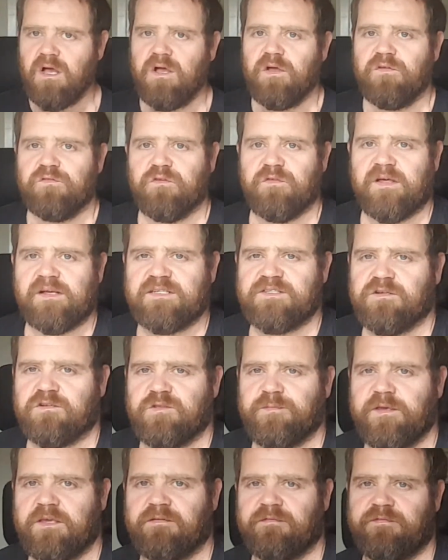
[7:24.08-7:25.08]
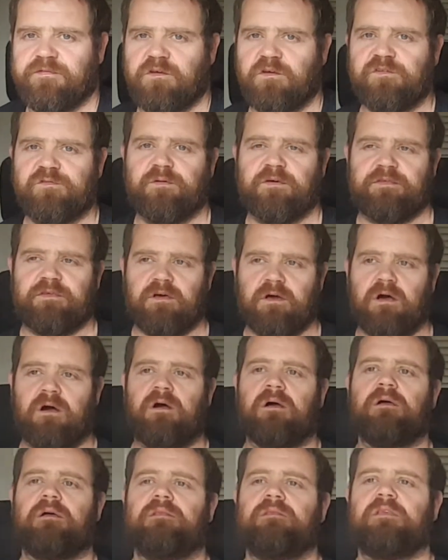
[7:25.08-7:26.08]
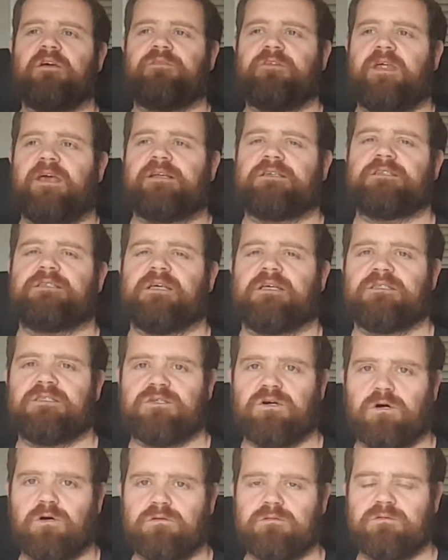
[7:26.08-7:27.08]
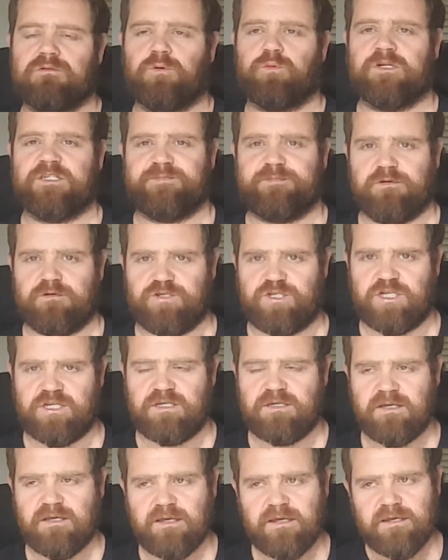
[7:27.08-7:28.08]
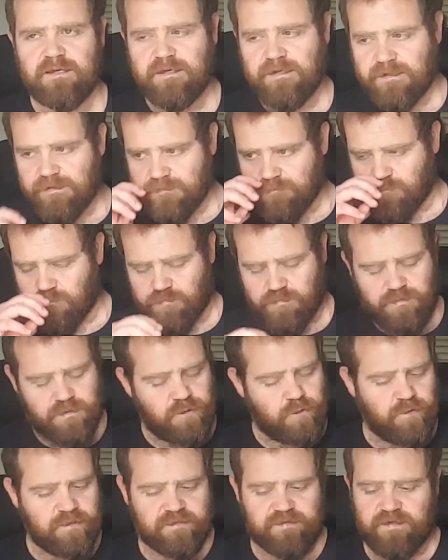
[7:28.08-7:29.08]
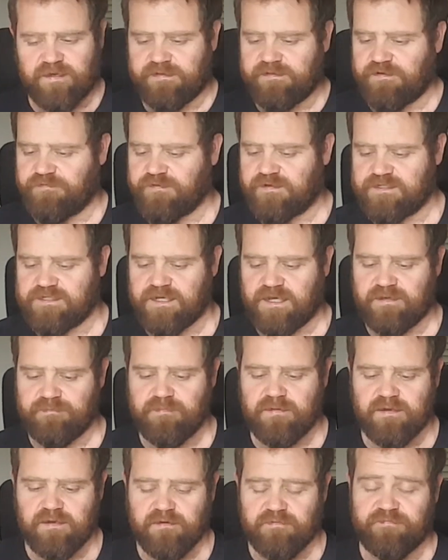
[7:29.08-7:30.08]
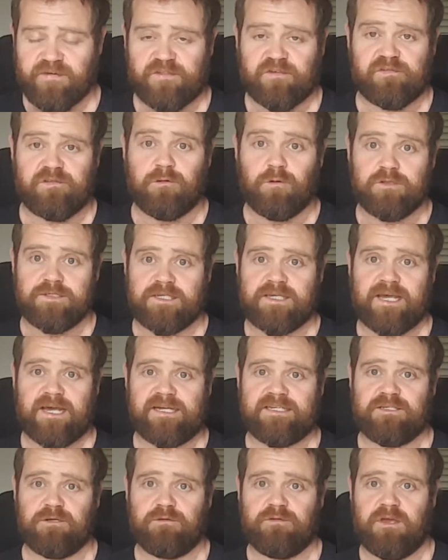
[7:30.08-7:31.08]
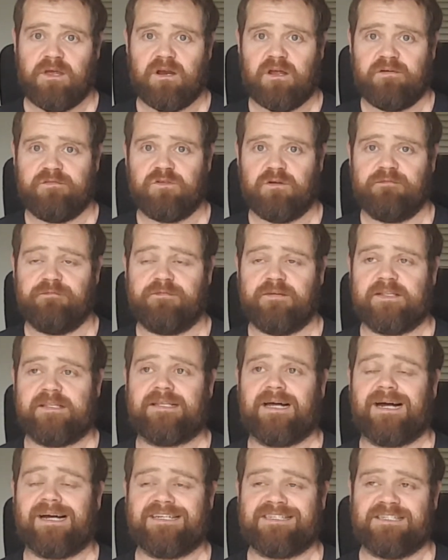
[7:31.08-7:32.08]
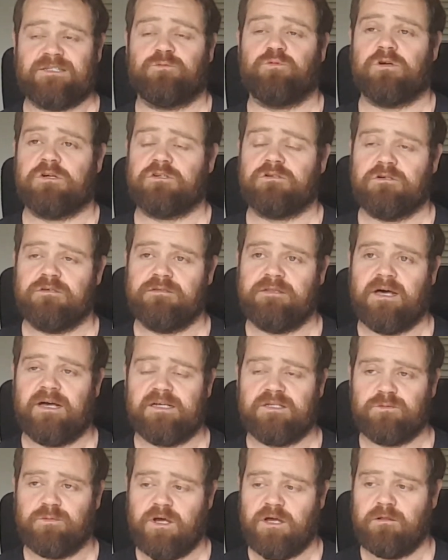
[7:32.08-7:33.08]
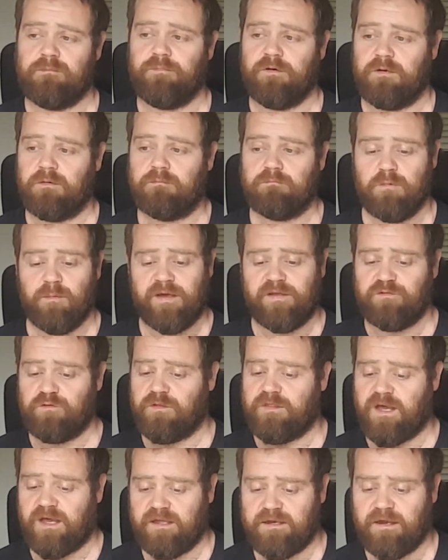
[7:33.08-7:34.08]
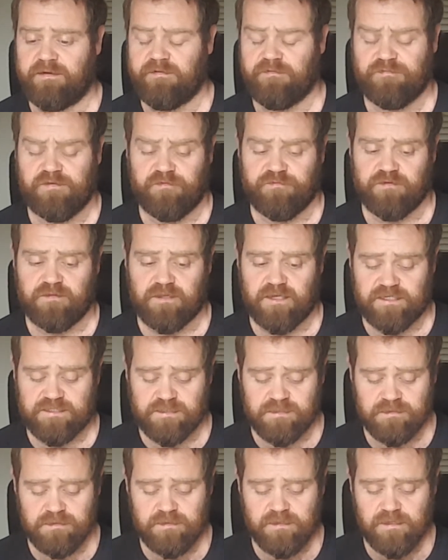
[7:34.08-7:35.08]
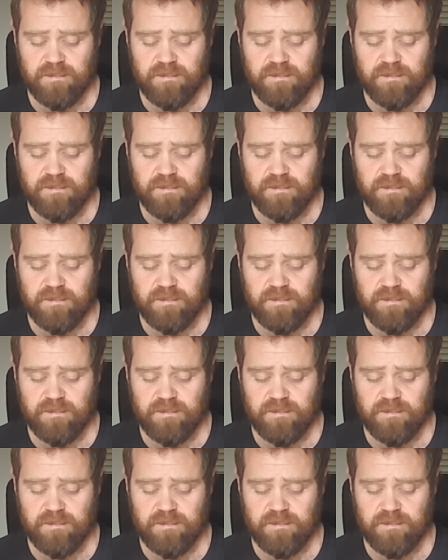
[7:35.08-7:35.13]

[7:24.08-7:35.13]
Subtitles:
So that's not to be confused with a different exercise called the Whisper G. We can go into that a different time. In fact, there's loads of guys out there who have done fantastic work on that as well, but we might do that in a different lesson.